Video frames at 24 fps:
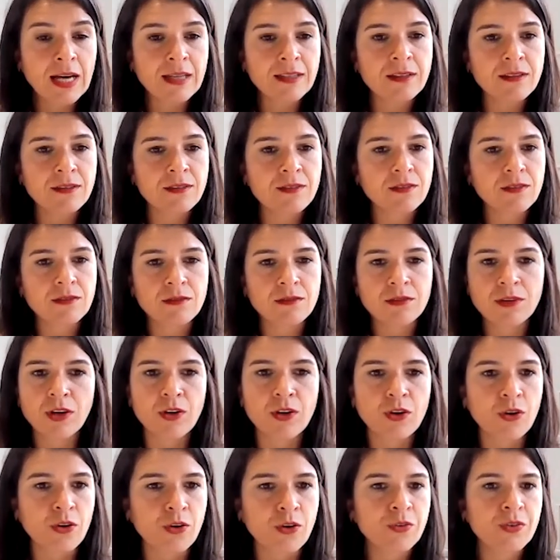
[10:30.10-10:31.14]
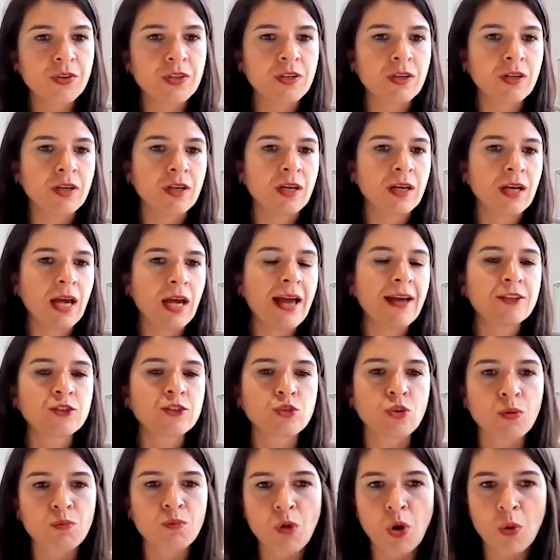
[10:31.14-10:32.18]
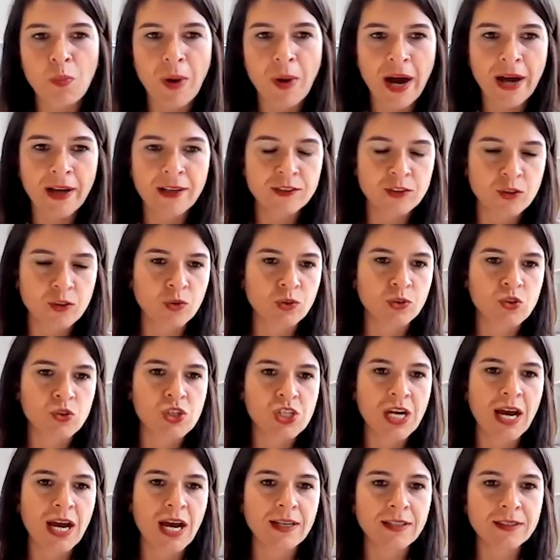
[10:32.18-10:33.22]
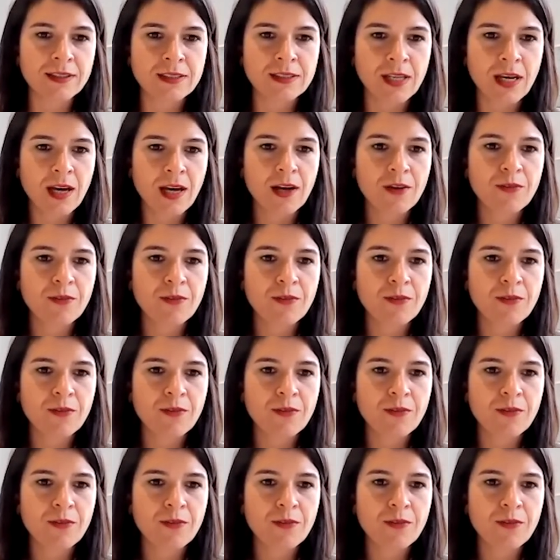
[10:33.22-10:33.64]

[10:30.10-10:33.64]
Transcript: not you know the Exxon Mobiles or the Shells,